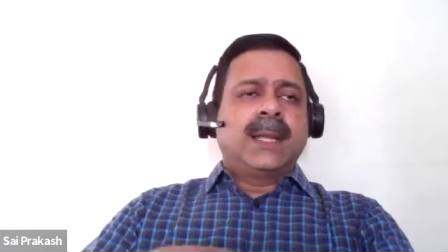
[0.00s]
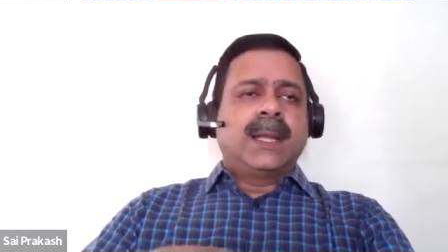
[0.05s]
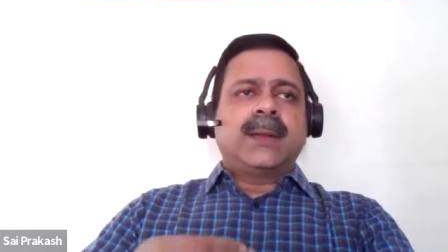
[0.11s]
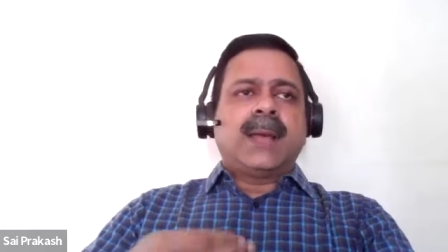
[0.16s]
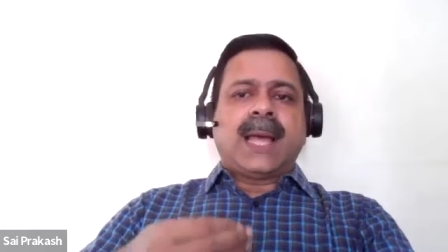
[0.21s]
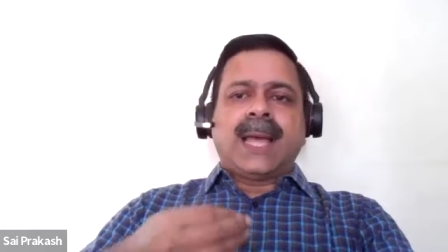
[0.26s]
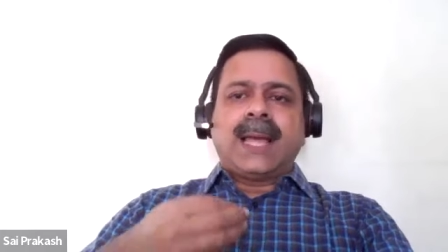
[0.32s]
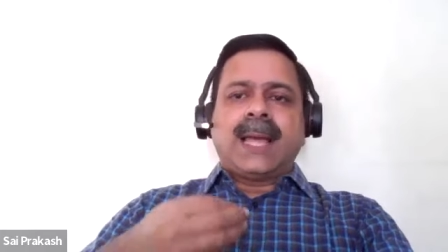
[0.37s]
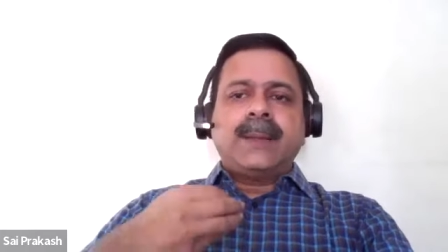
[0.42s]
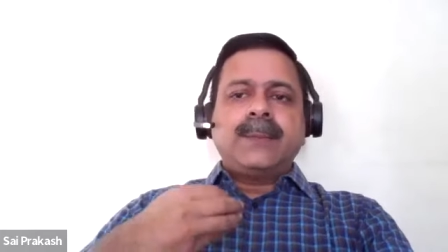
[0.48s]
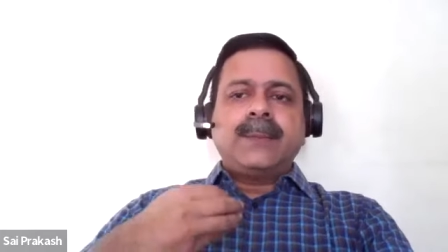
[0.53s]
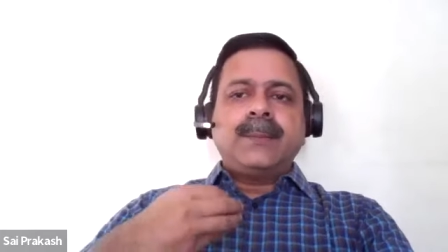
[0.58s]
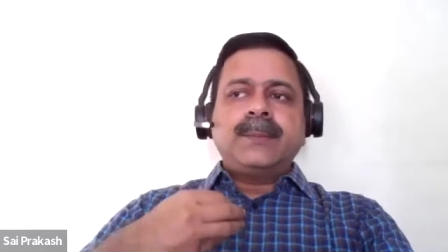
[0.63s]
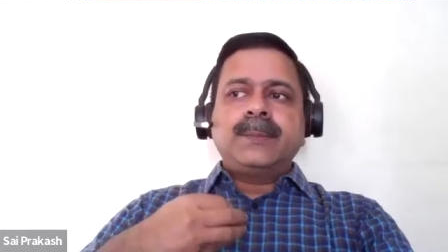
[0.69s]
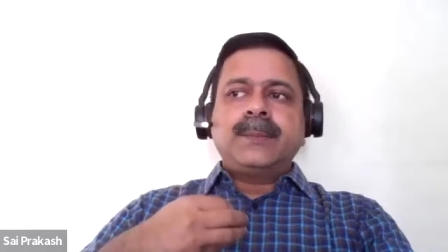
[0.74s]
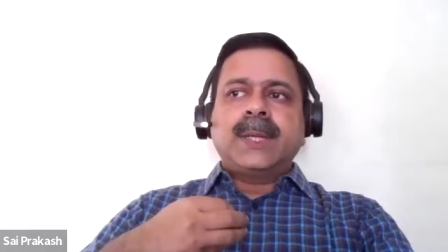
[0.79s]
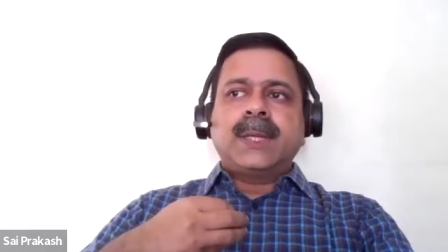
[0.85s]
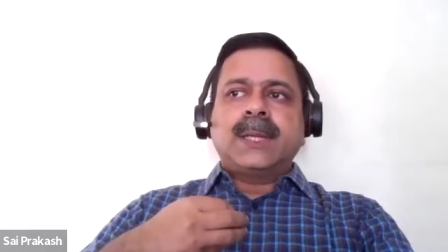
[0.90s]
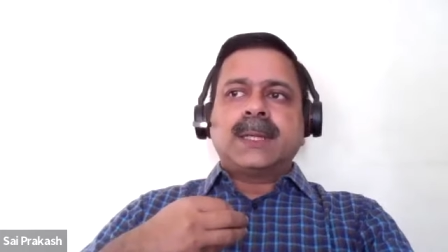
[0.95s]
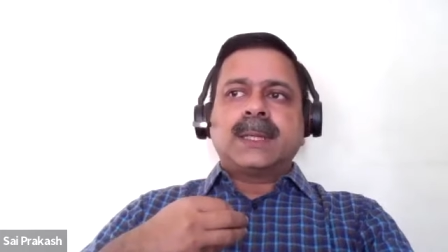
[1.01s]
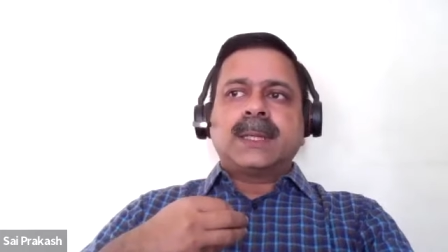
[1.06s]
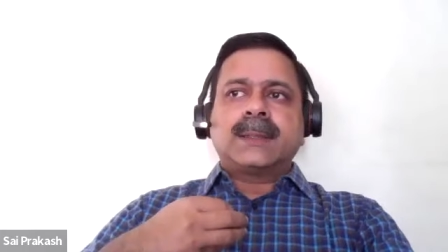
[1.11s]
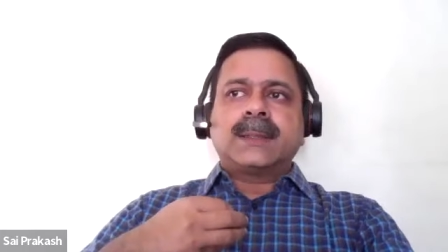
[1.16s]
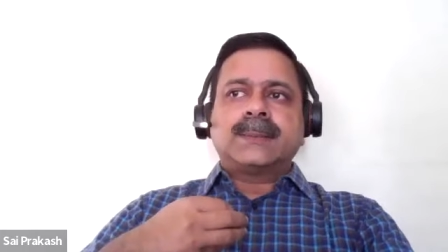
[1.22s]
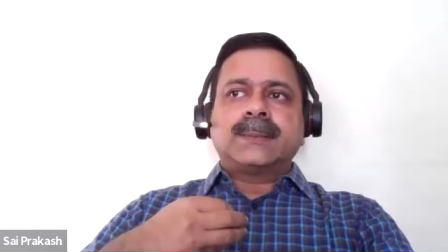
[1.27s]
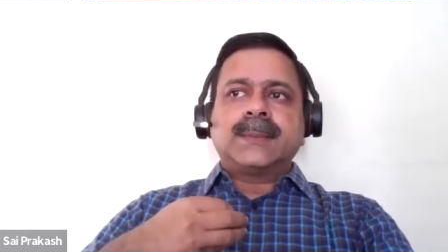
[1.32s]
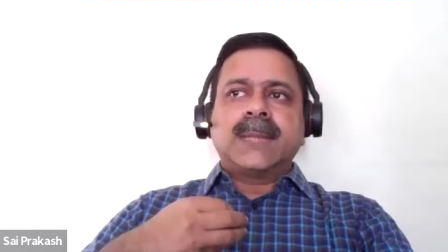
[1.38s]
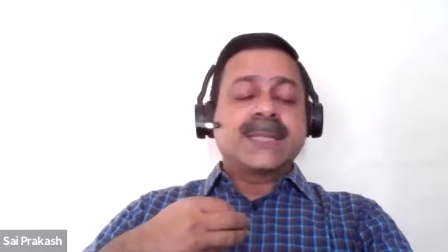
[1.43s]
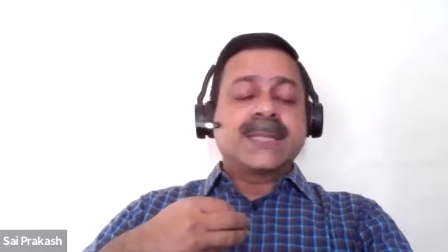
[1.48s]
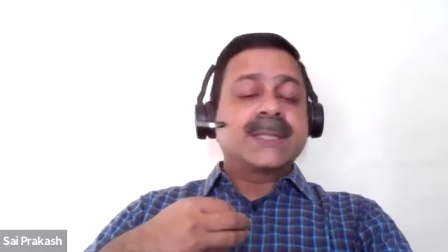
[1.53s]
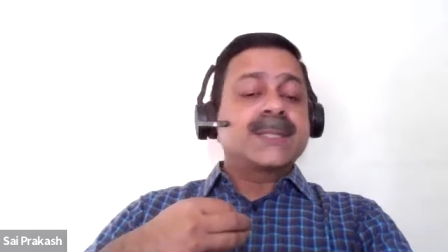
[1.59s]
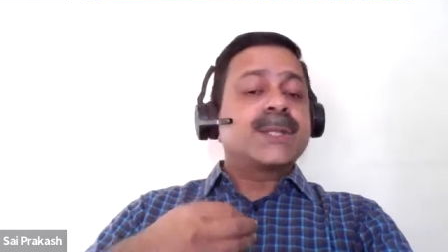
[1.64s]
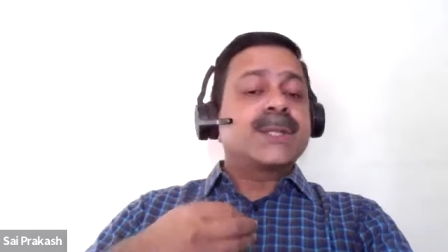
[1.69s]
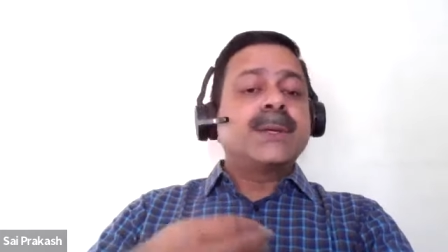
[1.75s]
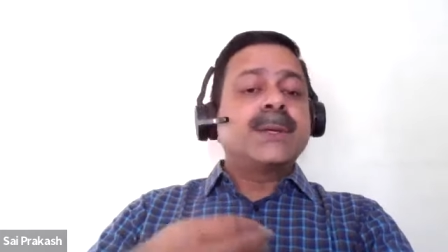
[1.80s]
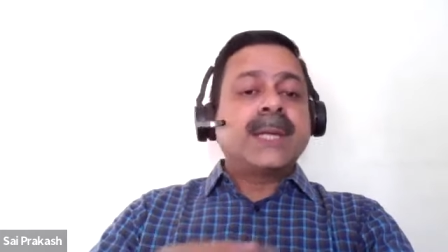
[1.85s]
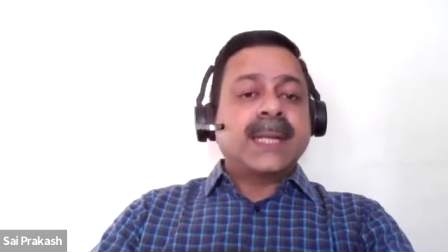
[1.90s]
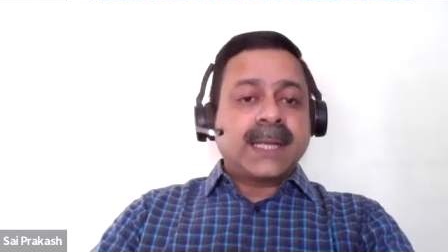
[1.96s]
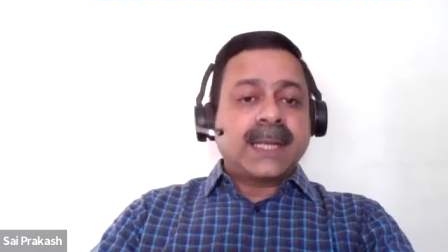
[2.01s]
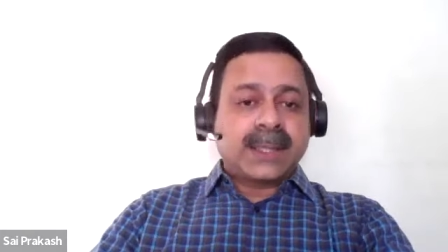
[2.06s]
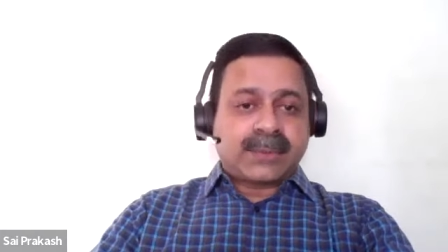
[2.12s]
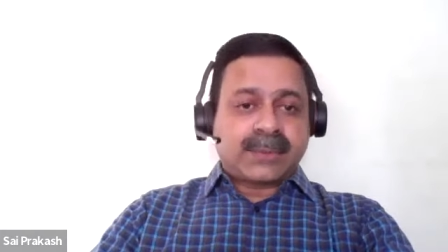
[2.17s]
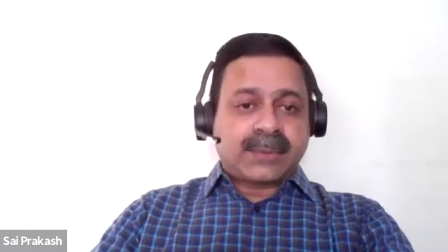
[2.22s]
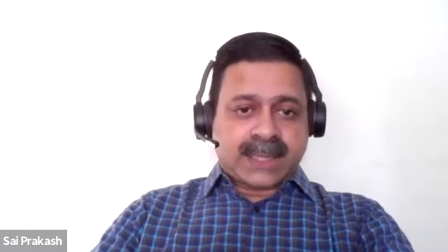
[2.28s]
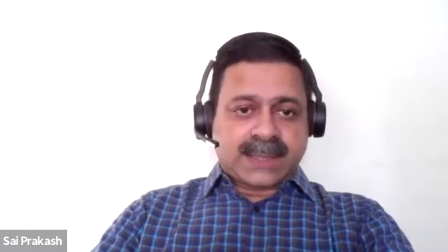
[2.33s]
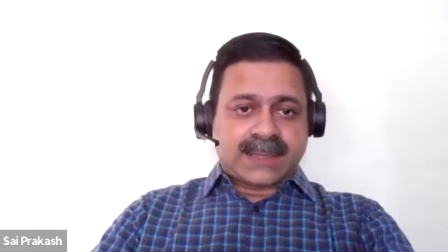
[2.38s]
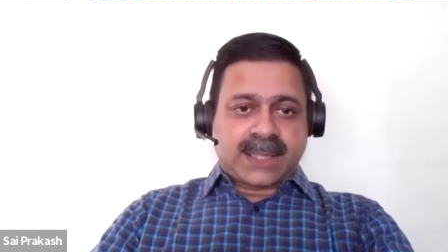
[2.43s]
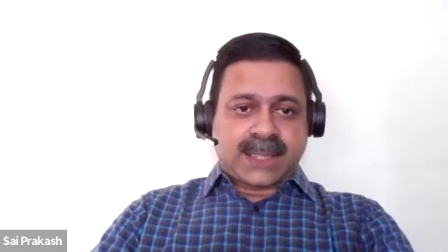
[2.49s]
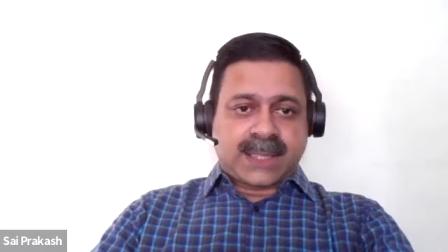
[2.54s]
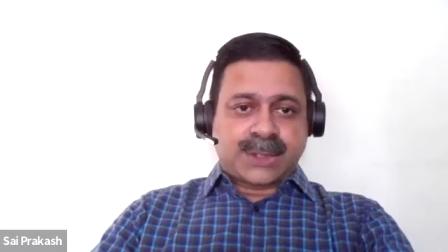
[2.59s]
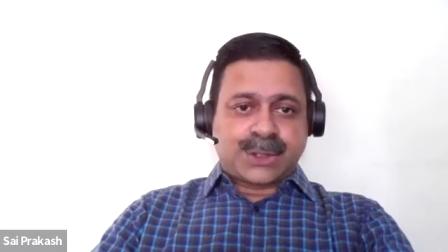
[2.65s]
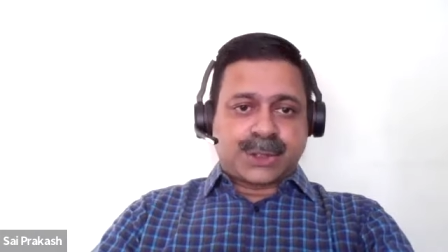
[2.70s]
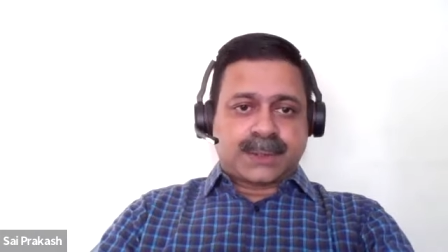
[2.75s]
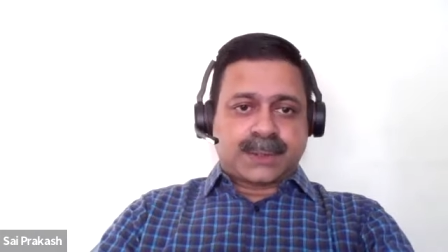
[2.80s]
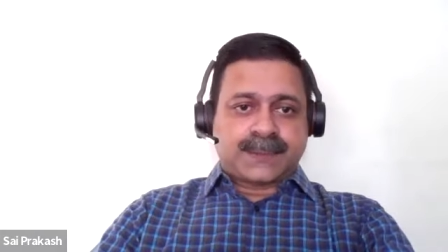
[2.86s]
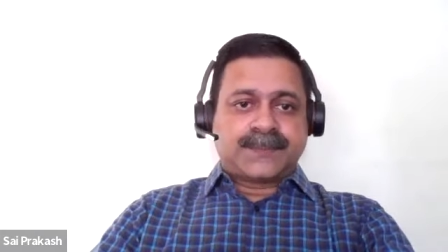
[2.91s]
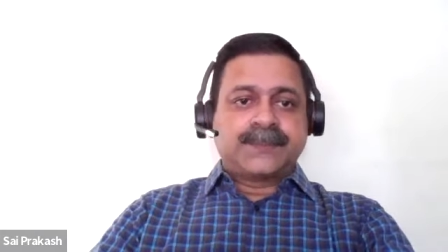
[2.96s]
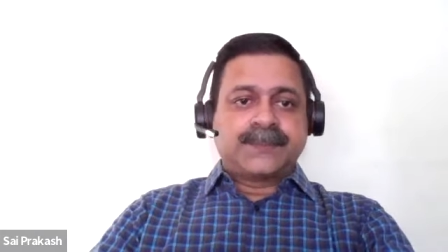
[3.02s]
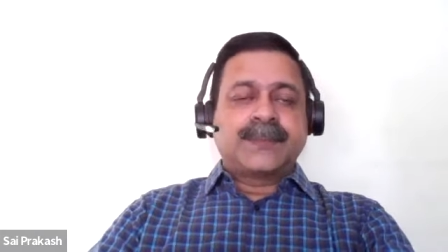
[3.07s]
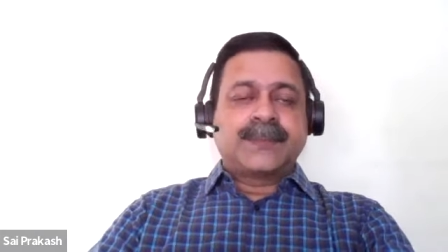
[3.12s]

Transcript: Now, I'm um, executing a transaction.